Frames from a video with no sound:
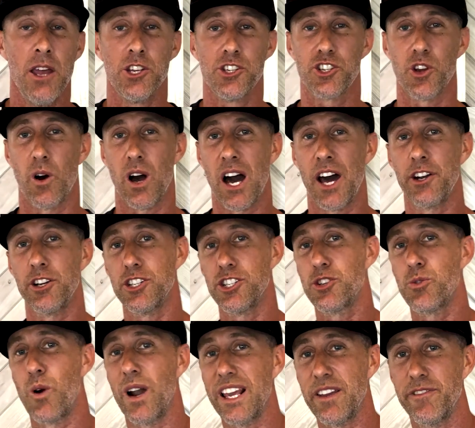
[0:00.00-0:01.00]
So
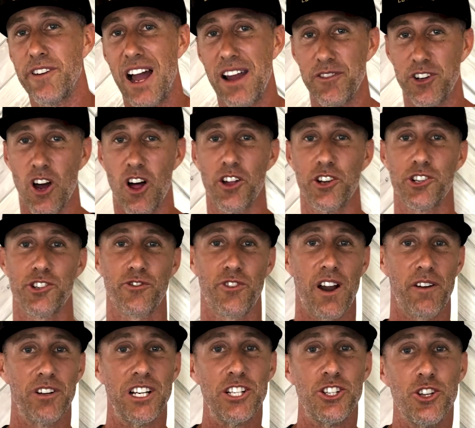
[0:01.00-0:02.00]
$125 for
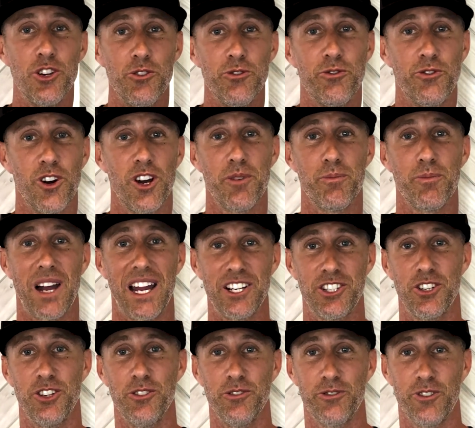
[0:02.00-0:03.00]
every 2-foot by
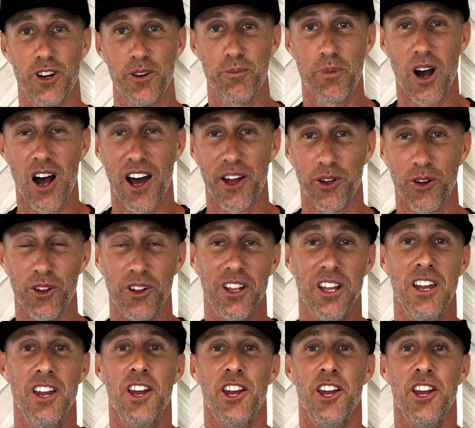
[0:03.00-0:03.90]
2-foot pothole.